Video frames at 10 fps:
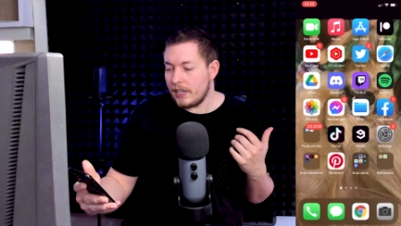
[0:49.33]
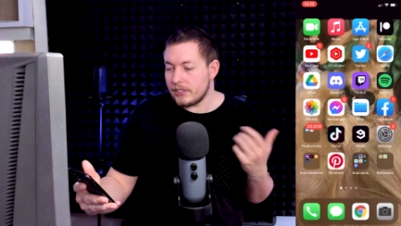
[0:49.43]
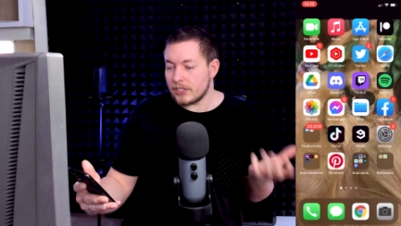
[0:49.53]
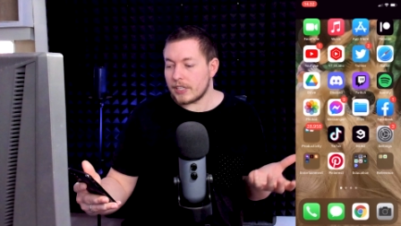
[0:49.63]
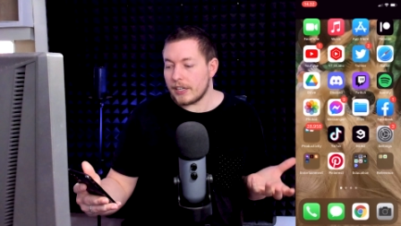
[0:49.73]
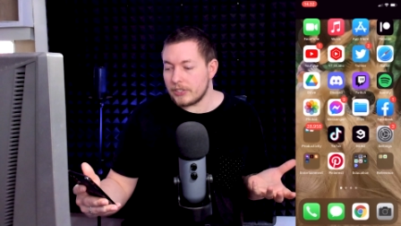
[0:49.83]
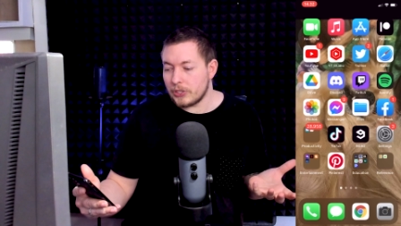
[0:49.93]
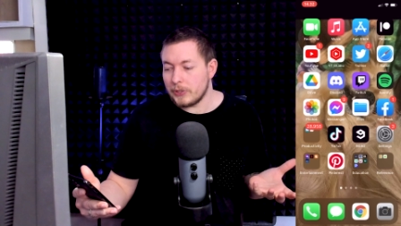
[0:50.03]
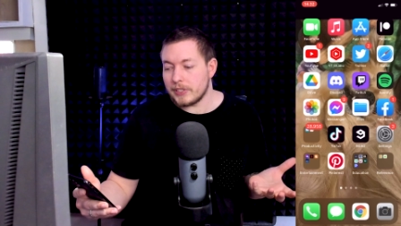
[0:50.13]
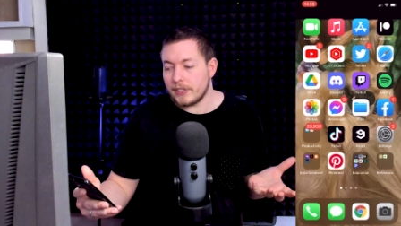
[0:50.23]
and just kind of show
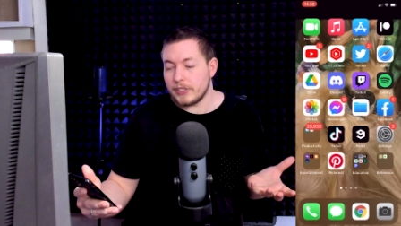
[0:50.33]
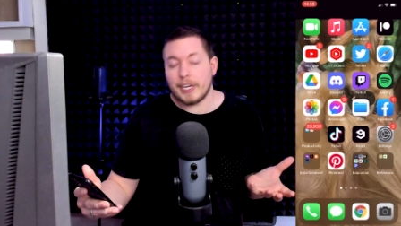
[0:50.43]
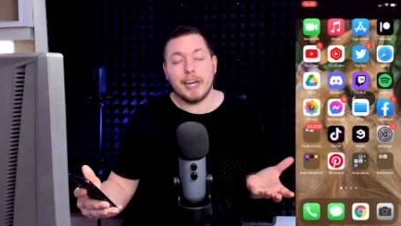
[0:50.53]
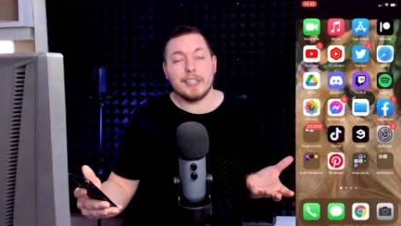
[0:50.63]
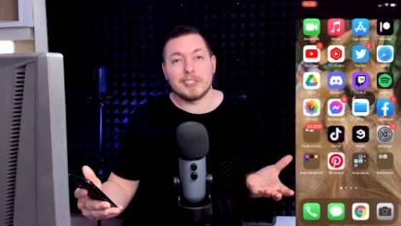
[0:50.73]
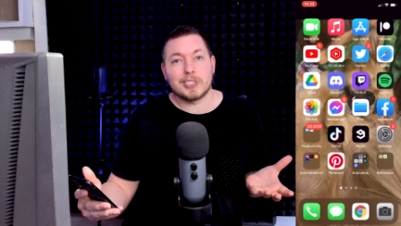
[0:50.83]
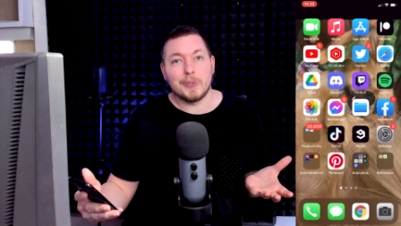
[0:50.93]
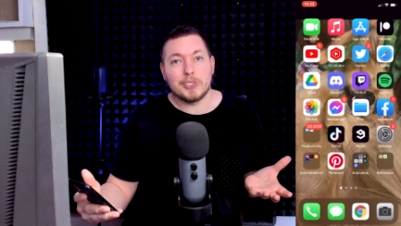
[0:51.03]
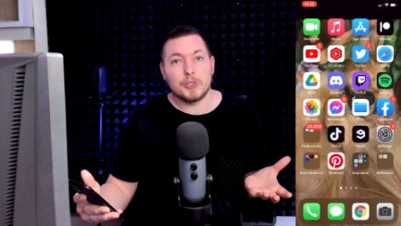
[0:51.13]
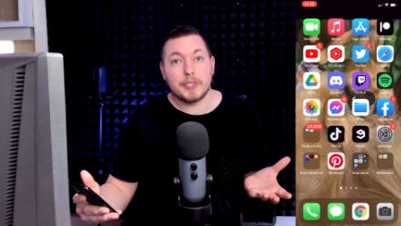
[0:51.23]
you that you can just go
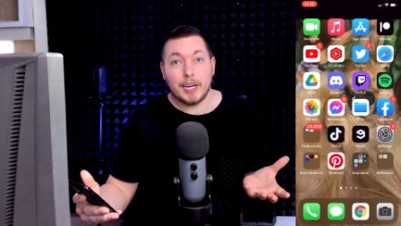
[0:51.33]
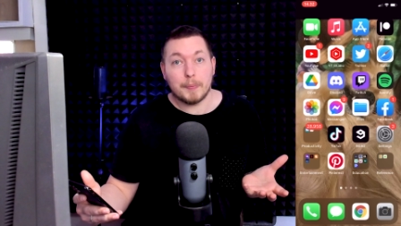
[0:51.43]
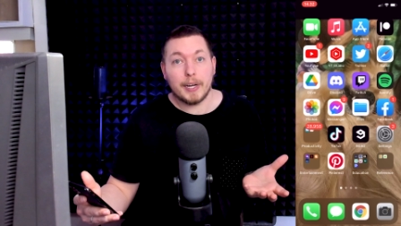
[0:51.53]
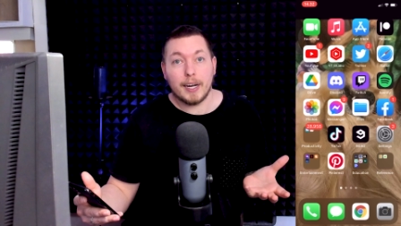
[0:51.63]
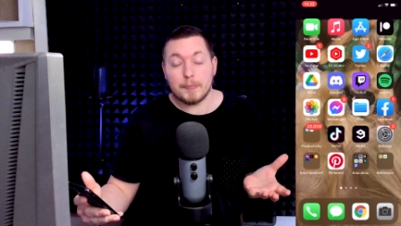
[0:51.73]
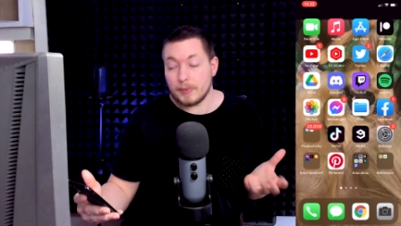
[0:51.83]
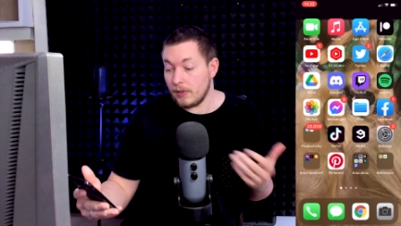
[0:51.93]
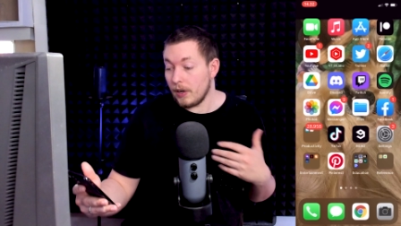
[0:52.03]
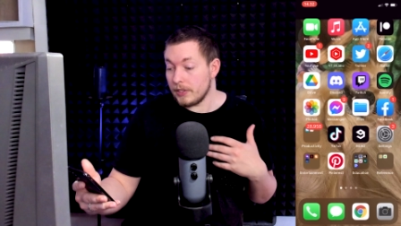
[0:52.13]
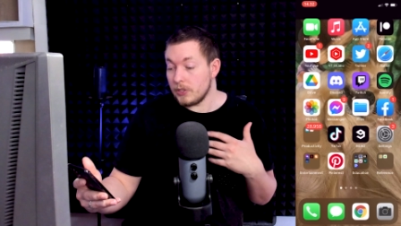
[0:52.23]
into your camera app
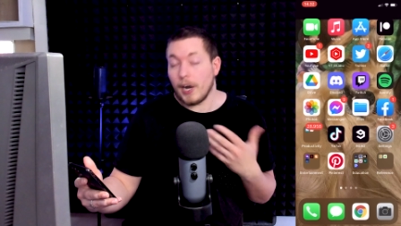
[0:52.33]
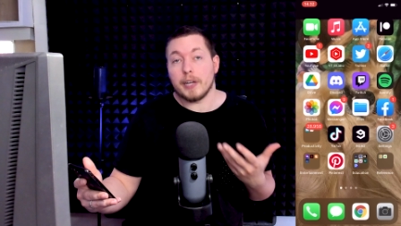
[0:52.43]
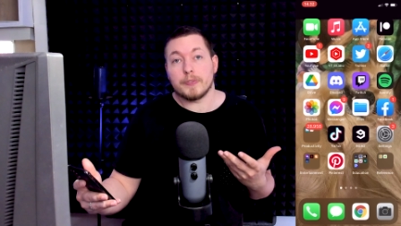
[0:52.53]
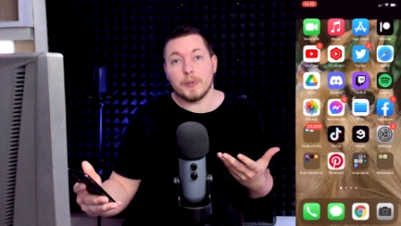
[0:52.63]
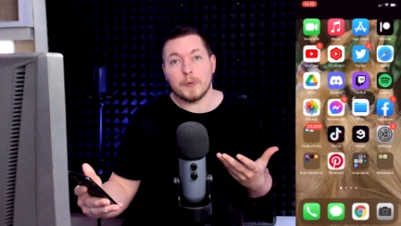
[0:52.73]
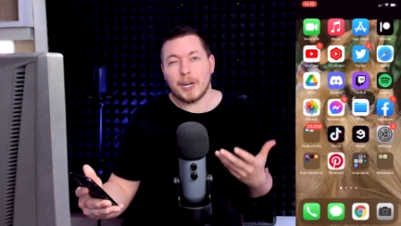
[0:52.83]
on your iPhone.